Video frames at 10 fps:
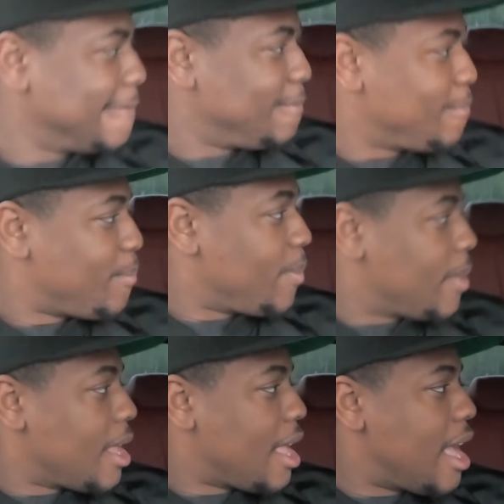people in your
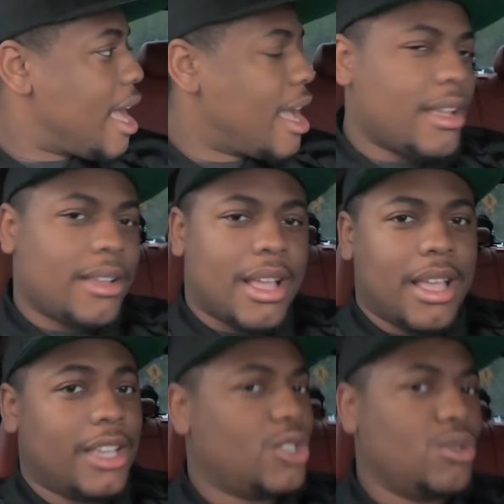comment section.
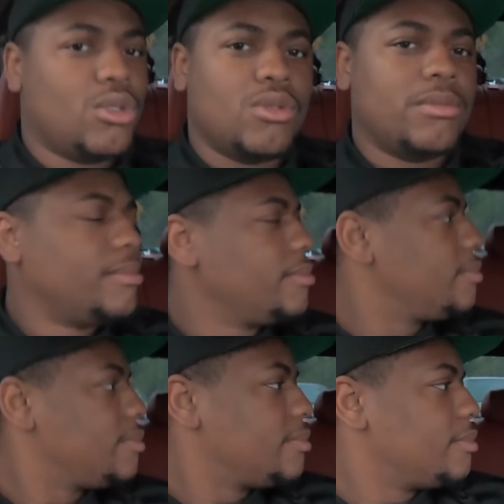It's YouTube
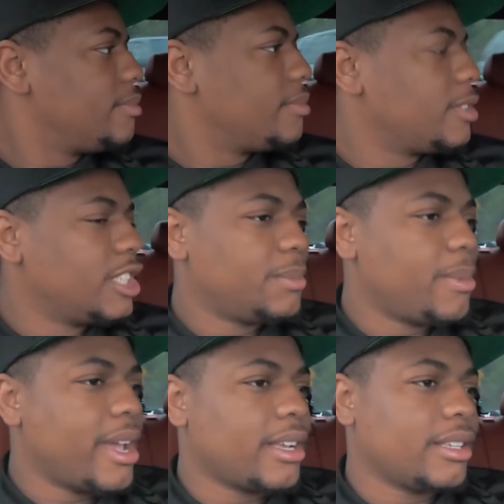
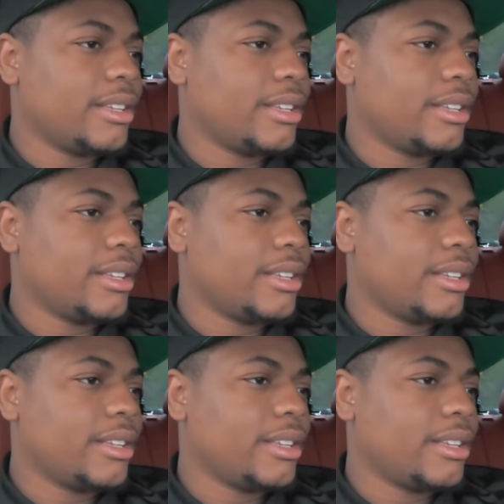expect.